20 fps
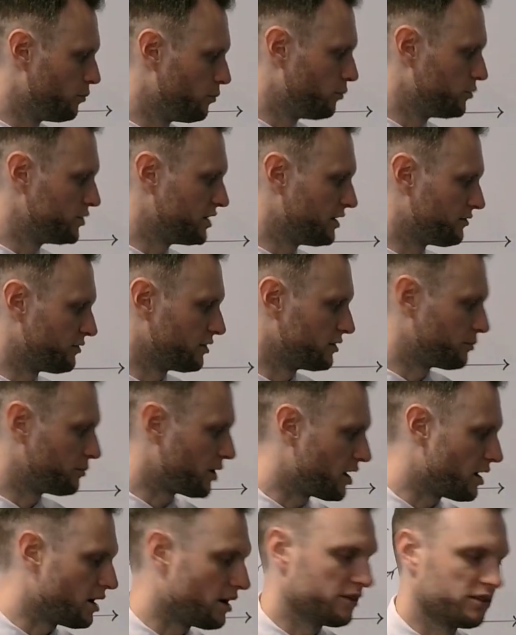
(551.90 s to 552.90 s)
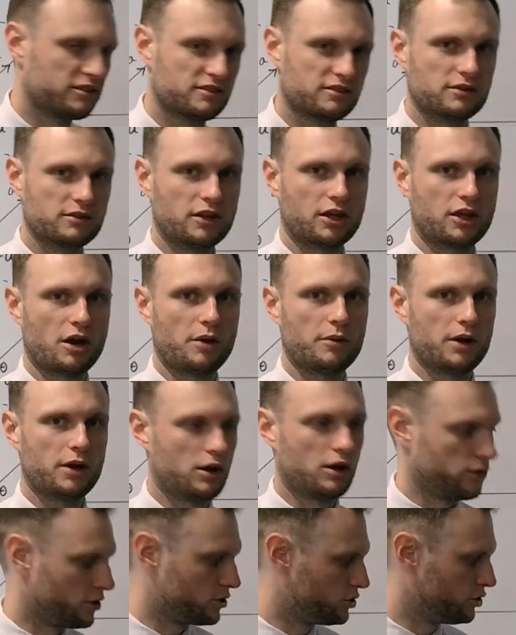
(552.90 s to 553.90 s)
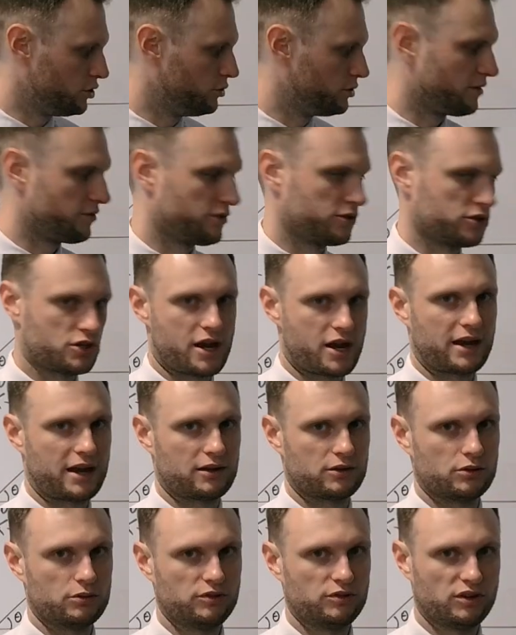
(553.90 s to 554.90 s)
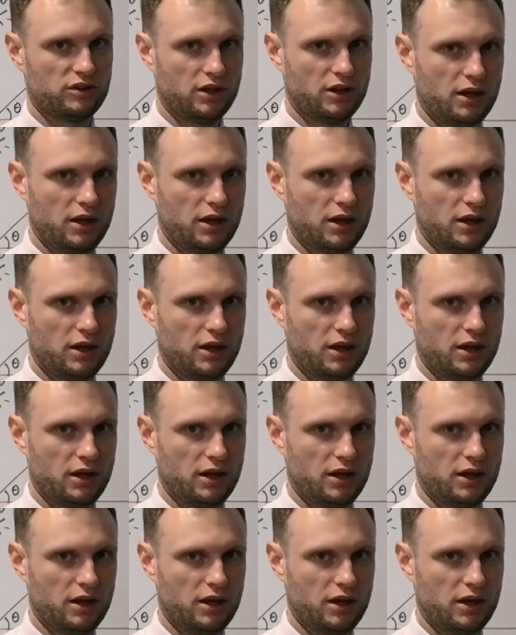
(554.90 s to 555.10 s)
different paths that go along the 2 different diagonals,